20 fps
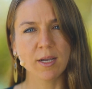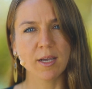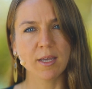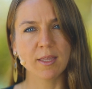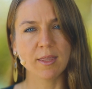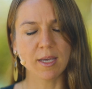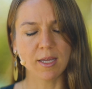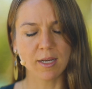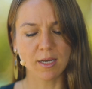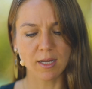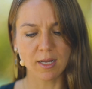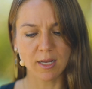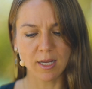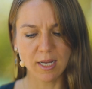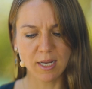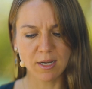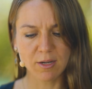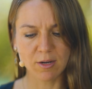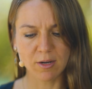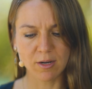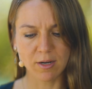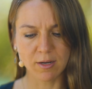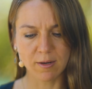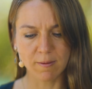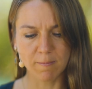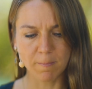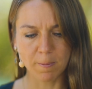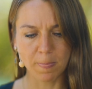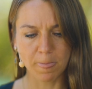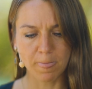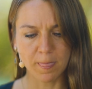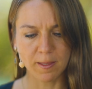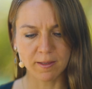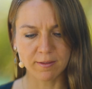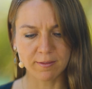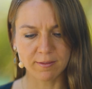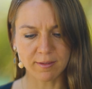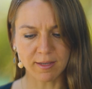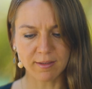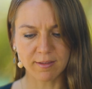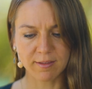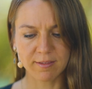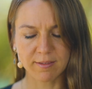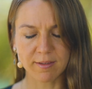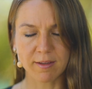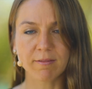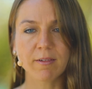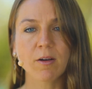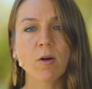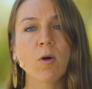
and that inner sense of